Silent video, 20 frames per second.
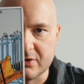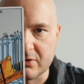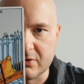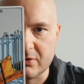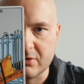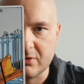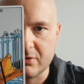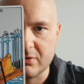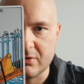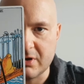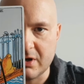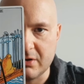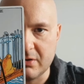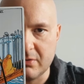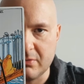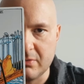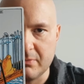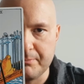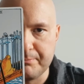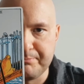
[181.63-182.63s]
you're
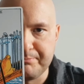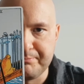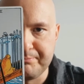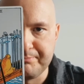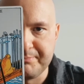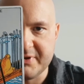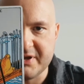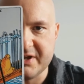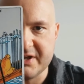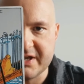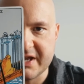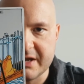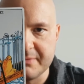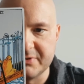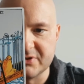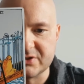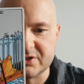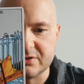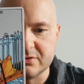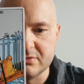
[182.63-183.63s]
being
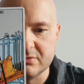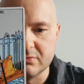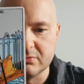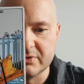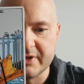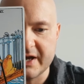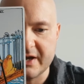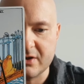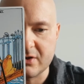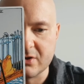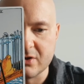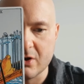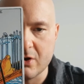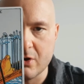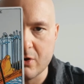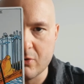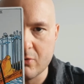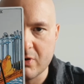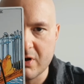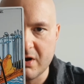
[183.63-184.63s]
able to let
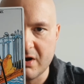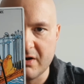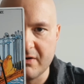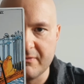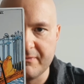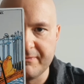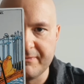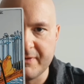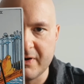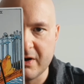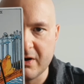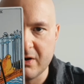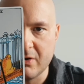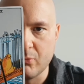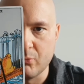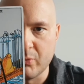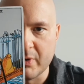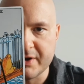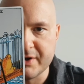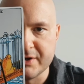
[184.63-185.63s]
go of
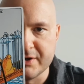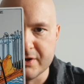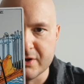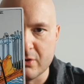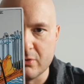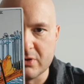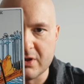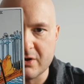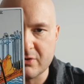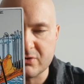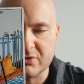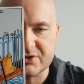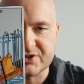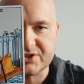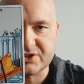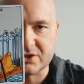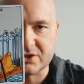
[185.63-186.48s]
uh, what no longer